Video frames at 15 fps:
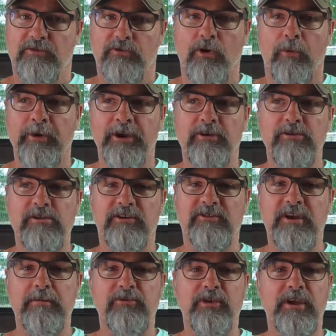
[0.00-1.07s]
told me to do the
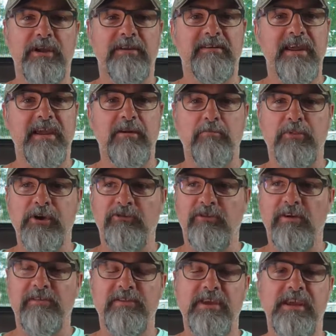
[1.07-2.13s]
same thing. Take a
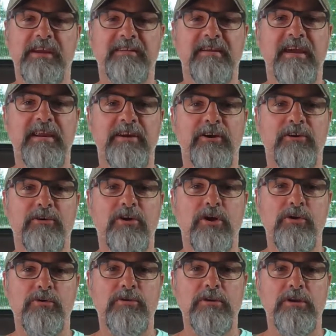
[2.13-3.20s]
picture of the E10 error
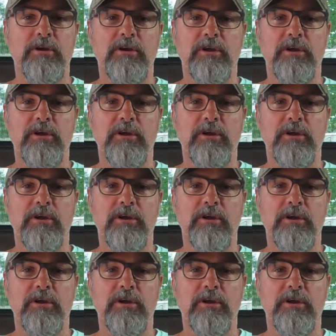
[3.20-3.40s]
code,